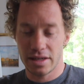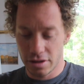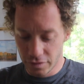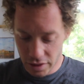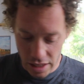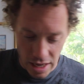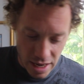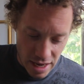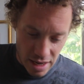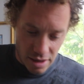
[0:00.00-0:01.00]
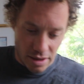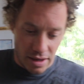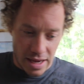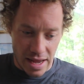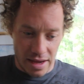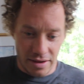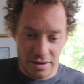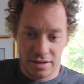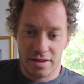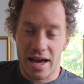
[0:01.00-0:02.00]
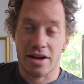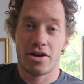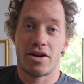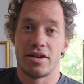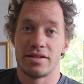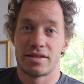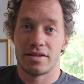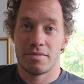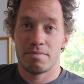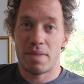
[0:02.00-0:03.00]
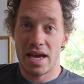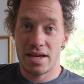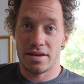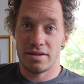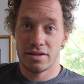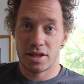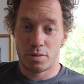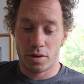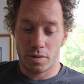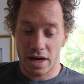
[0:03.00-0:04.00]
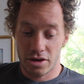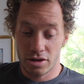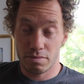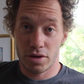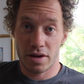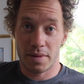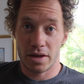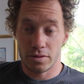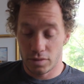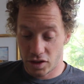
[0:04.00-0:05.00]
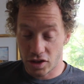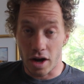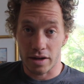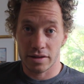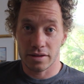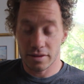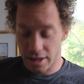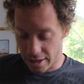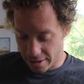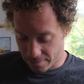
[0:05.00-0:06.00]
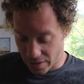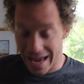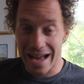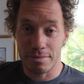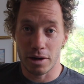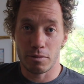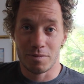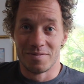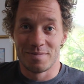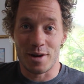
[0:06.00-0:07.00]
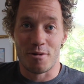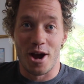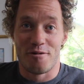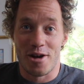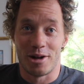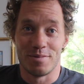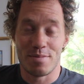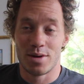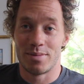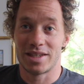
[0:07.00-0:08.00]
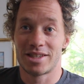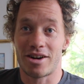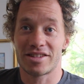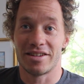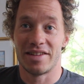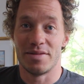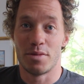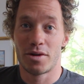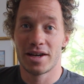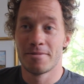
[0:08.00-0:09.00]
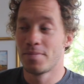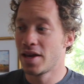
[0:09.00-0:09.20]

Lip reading: nerves. And that caused pain to the point where I couldn't put on my own socks. Like, I had my wife help me put my socks on every morning.